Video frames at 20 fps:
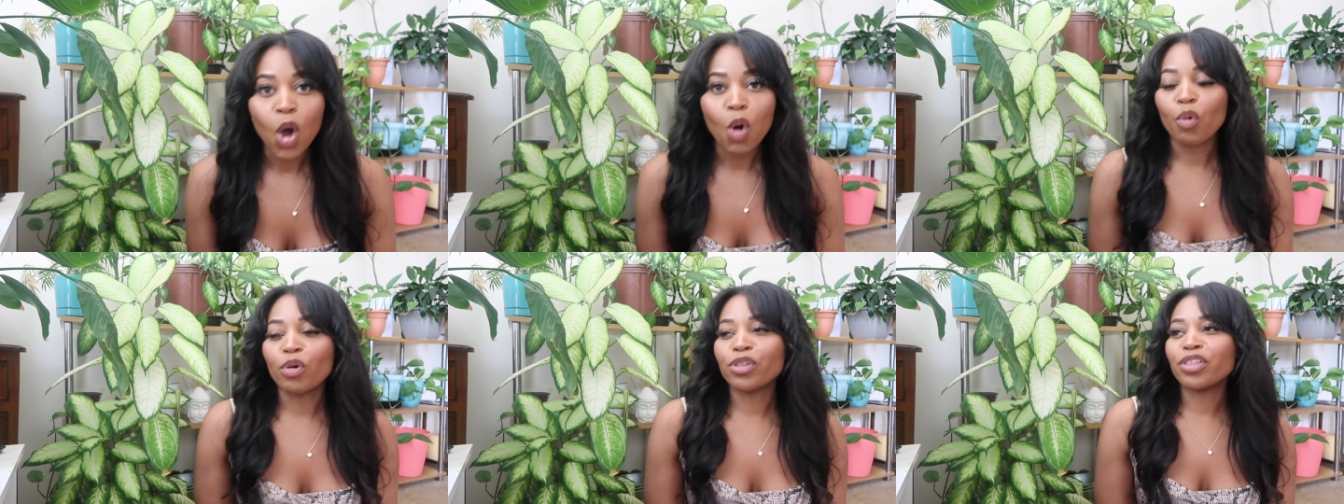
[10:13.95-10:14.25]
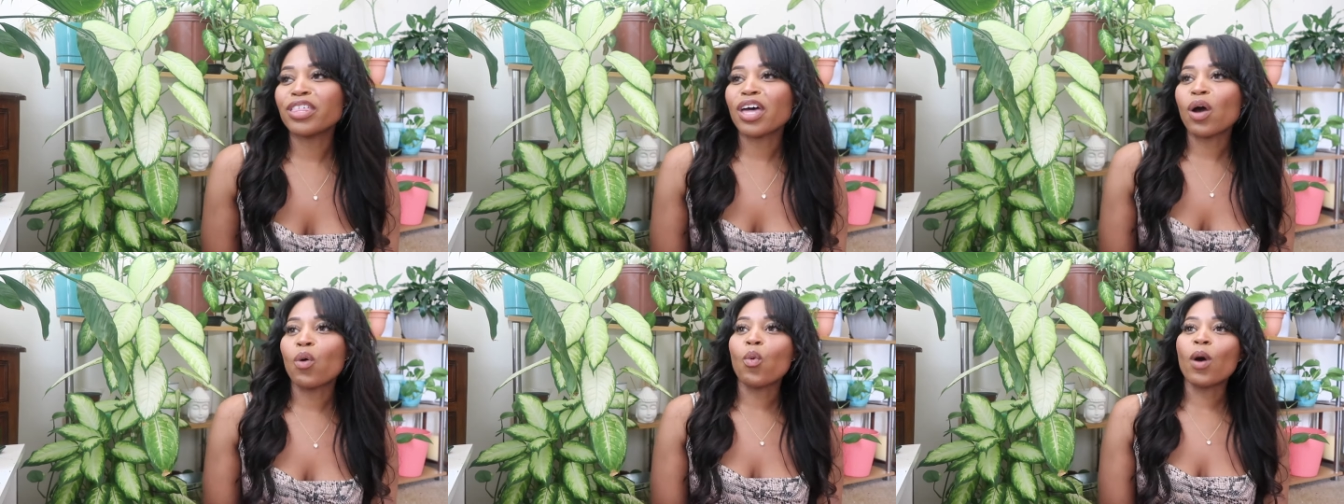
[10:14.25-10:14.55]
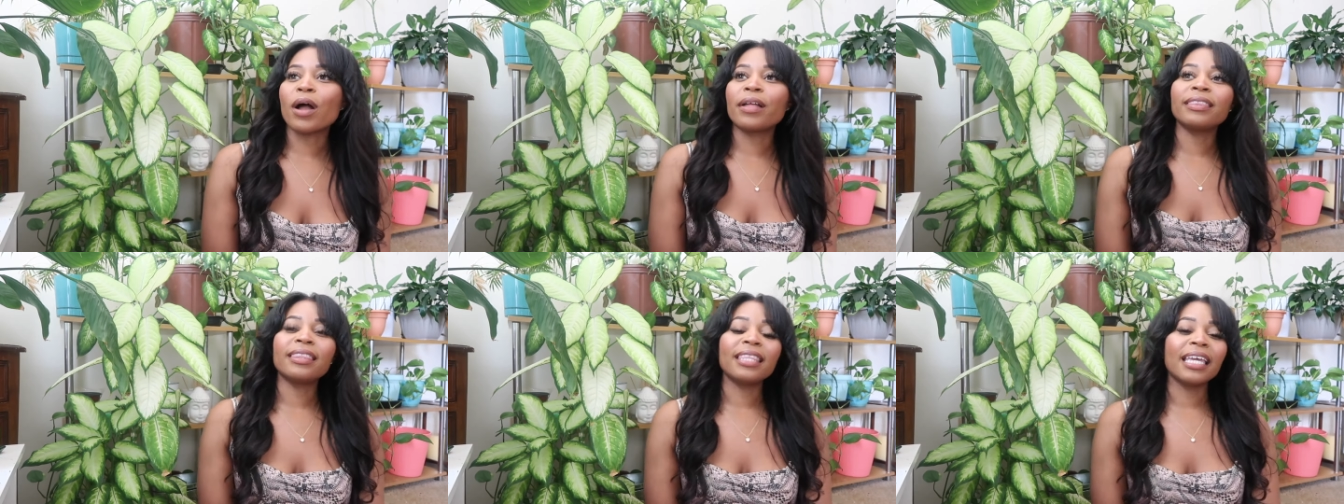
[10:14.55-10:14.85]
whether that
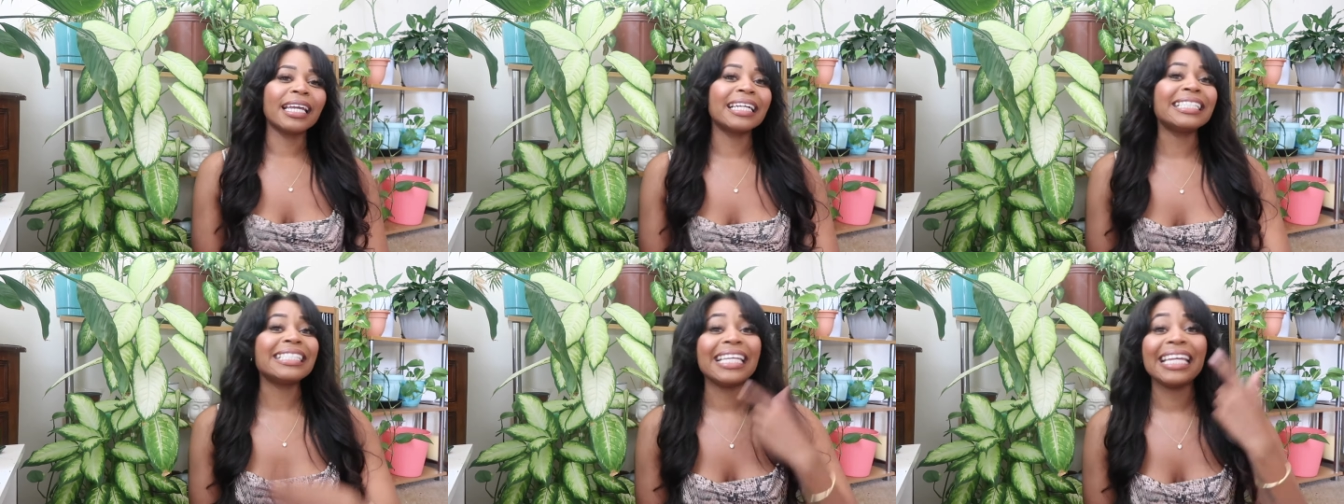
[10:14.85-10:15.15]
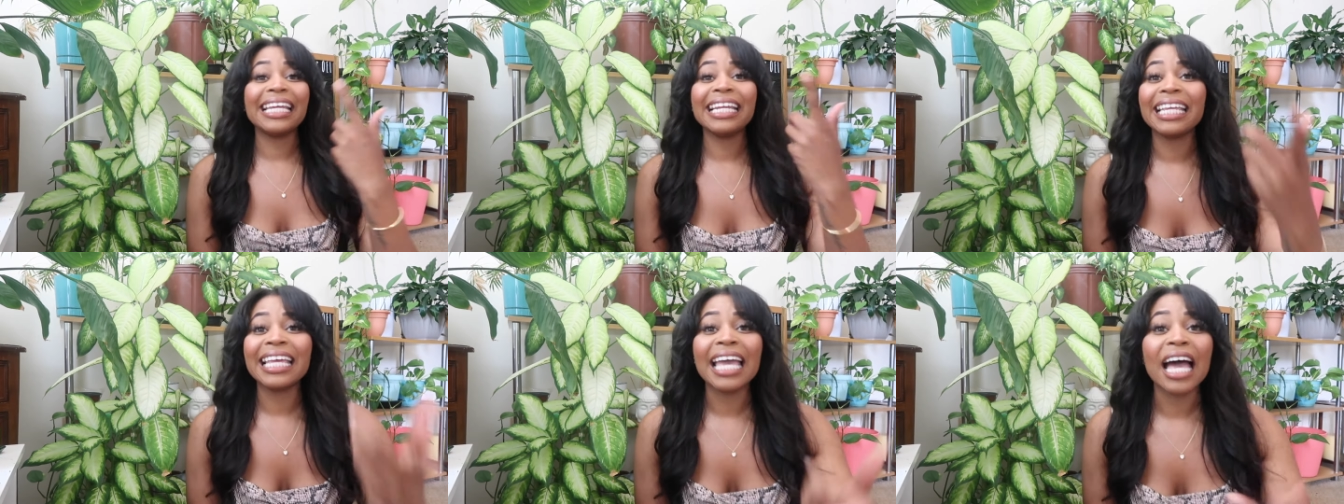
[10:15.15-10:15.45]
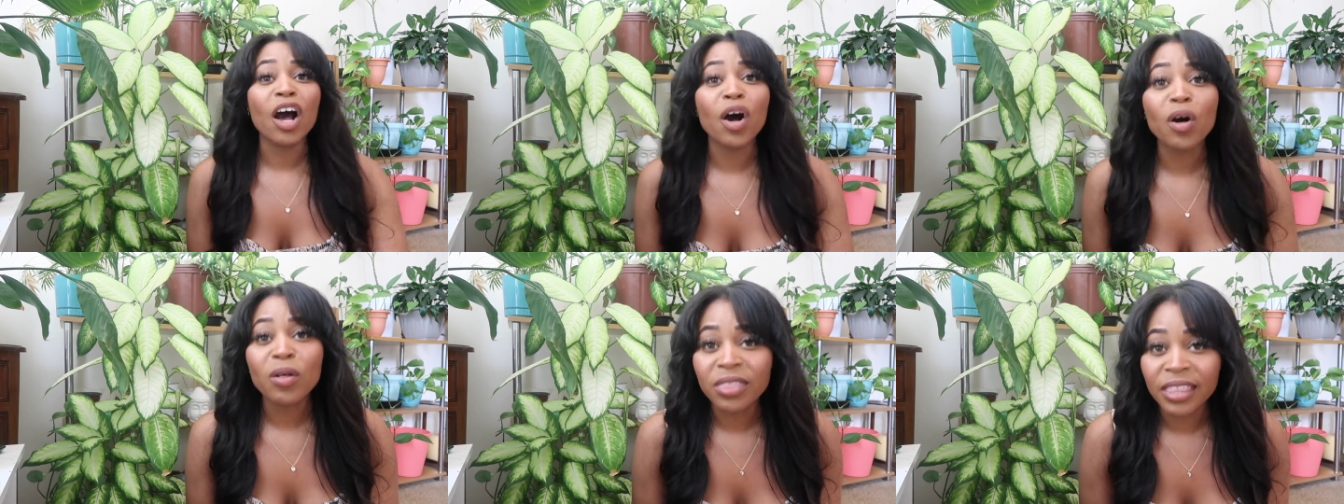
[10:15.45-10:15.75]
one thing is eating
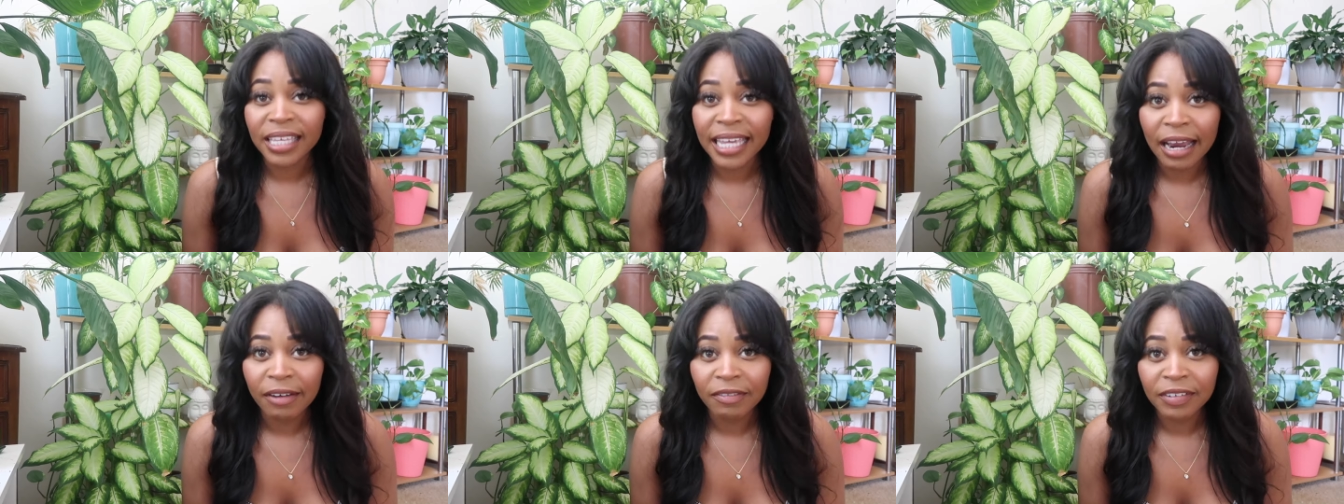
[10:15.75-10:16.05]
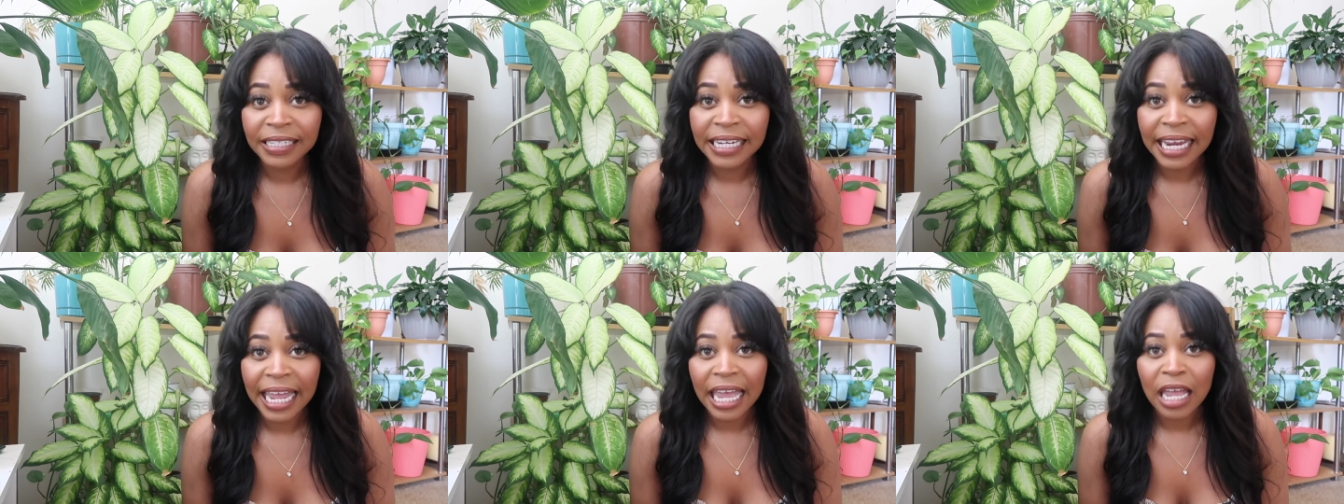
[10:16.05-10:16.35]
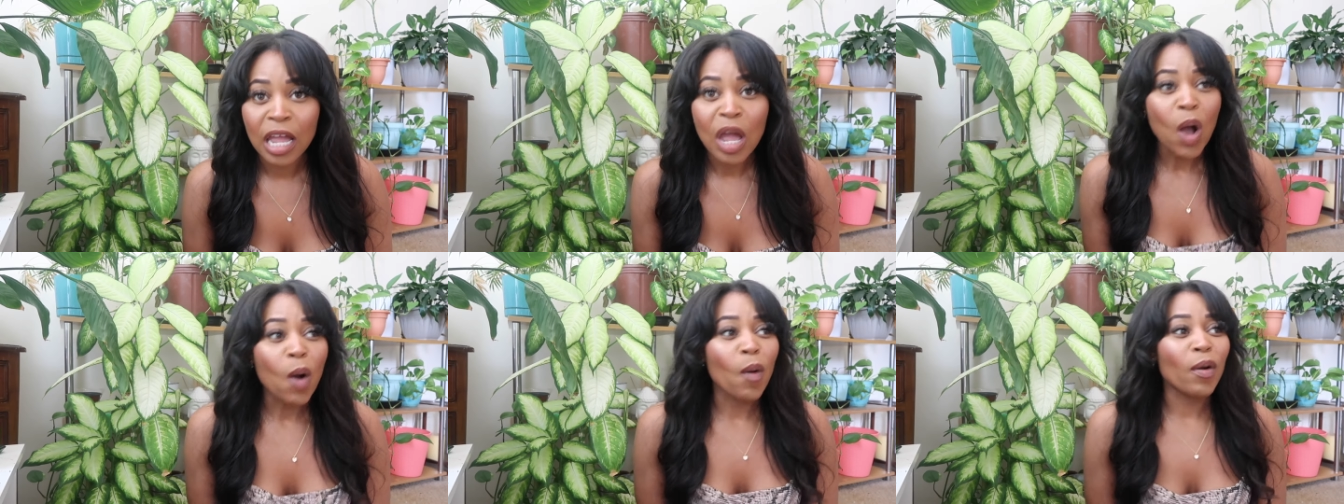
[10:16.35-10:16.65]
healthy every day,